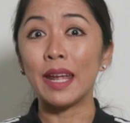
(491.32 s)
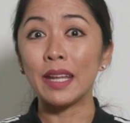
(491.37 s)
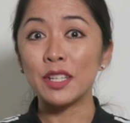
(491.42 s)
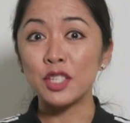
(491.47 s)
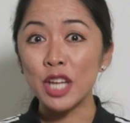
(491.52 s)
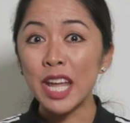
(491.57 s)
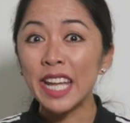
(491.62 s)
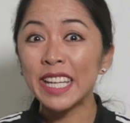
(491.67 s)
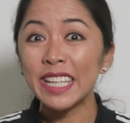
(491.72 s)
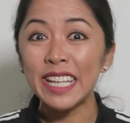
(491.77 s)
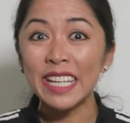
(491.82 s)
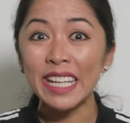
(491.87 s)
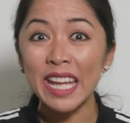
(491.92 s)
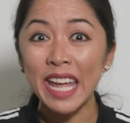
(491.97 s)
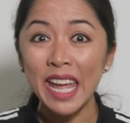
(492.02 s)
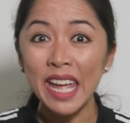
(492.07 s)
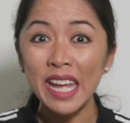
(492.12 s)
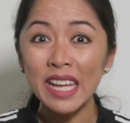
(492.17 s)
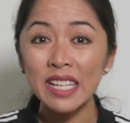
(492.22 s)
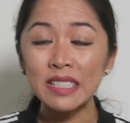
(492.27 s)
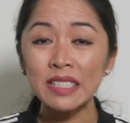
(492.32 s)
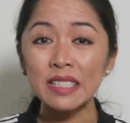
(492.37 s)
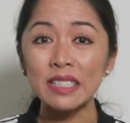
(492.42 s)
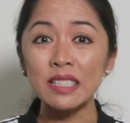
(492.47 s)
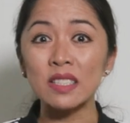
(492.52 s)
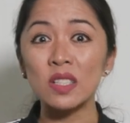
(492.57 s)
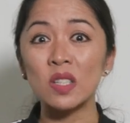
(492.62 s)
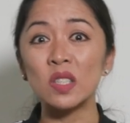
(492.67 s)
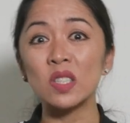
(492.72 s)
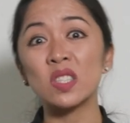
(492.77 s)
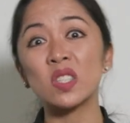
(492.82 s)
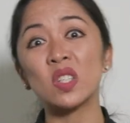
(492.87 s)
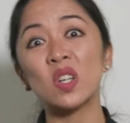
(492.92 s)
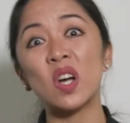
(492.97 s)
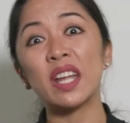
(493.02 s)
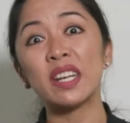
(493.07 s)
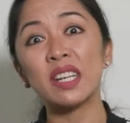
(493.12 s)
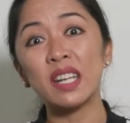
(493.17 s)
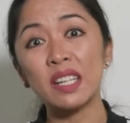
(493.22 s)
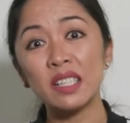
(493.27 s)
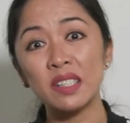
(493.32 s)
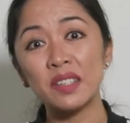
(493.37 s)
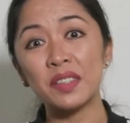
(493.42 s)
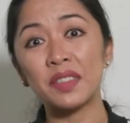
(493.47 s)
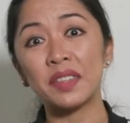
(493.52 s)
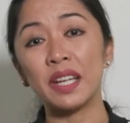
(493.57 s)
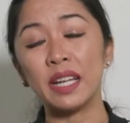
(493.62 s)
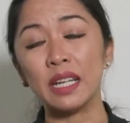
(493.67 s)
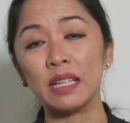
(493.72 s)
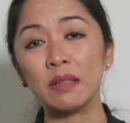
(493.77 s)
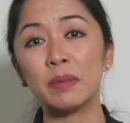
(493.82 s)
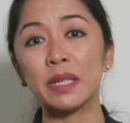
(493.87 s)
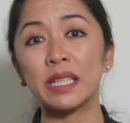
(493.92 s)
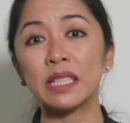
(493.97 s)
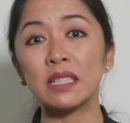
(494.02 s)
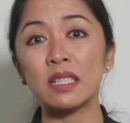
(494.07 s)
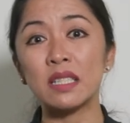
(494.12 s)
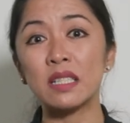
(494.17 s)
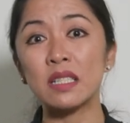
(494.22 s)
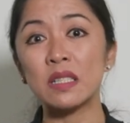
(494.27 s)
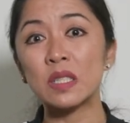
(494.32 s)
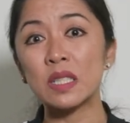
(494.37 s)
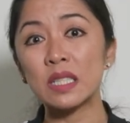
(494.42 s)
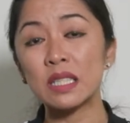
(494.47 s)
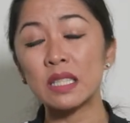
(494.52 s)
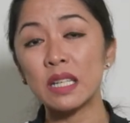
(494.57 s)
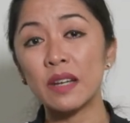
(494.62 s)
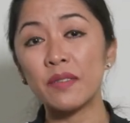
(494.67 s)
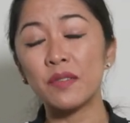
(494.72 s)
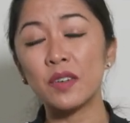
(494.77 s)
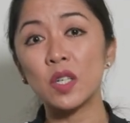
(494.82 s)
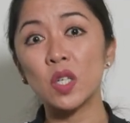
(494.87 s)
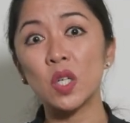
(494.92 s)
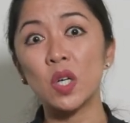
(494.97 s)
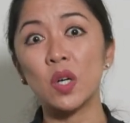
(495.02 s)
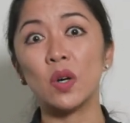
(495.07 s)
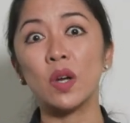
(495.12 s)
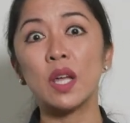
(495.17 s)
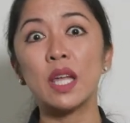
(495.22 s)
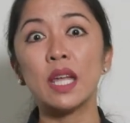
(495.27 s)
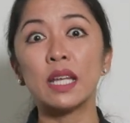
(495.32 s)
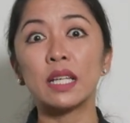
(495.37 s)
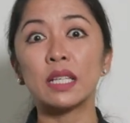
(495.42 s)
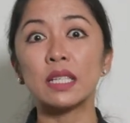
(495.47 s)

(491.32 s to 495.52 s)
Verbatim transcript: Shaking hands is also another thing, because you just never know.